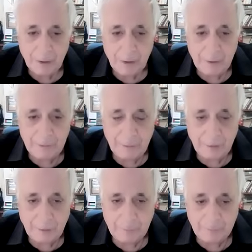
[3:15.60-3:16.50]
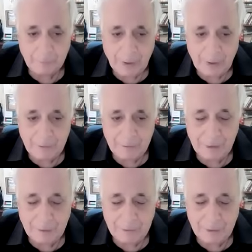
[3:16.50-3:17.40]
And I
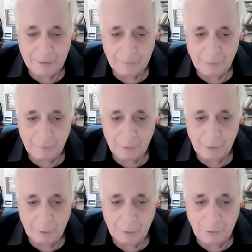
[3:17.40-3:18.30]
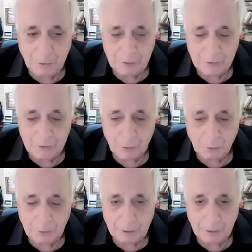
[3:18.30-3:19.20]
think that a very good
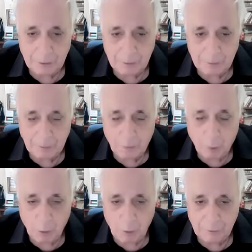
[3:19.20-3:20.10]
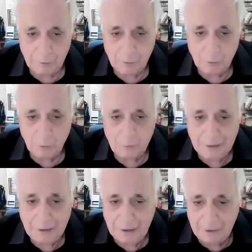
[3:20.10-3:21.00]
historical point to
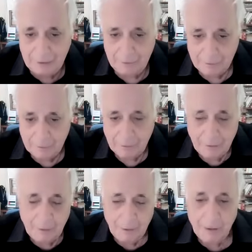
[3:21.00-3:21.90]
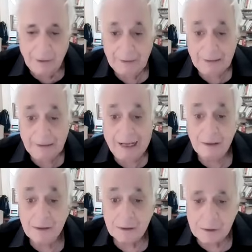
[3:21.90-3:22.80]
begin an
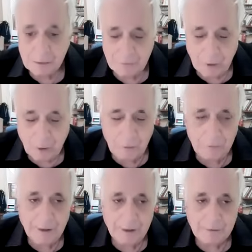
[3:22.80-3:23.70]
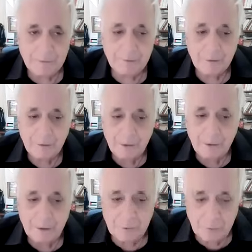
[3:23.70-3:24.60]
analysis of the context
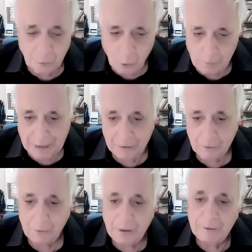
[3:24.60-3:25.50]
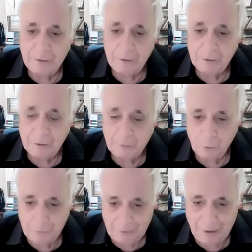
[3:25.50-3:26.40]
is to go back to
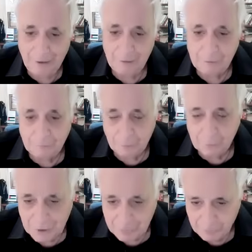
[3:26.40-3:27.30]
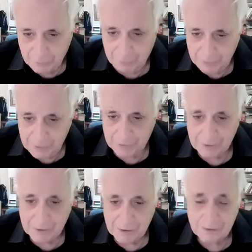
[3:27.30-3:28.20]
1948 for several
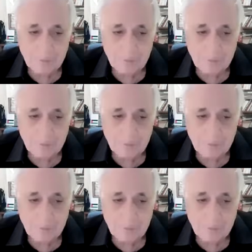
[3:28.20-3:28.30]
reasons.